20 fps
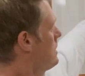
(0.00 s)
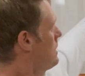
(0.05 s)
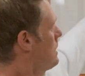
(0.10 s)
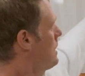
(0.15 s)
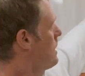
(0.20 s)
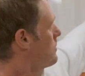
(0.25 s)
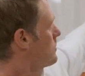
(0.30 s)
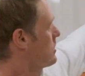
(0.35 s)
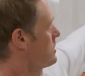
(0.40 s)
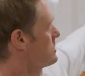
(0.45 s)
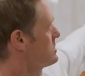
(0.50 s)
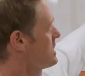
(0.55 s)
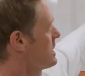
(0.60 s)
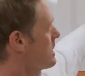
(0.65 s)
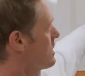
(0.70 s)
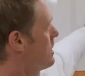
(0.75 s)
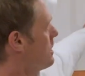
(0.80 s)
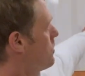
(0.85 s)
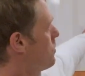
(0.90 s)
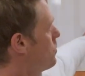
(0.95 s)
I'm going to take
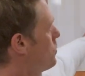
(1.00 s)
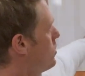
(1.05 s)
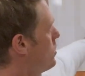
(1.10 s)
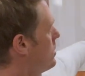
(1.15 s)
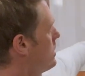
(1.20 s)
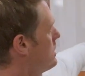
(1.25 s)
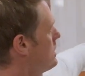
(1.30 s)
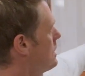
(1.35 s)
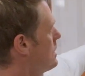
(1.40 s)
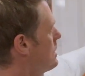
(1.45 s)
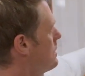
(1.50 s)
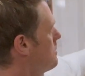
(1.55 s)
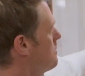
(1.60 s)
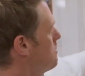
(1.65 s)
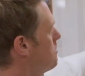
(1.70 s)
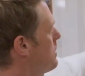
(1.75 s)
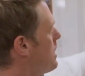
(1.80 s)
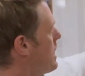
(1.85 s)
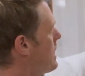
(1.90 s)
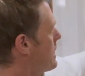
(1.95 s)
a wood
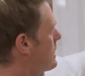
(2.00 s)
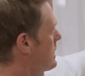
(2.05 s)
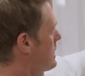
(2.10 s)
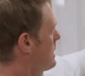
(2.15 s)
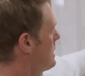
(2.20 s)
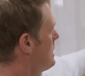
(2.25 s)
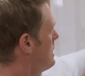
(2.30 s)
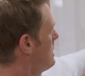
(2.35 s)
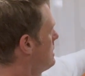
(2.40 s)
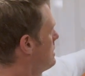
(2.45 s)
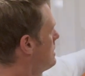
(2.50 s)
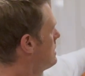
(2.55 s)
body,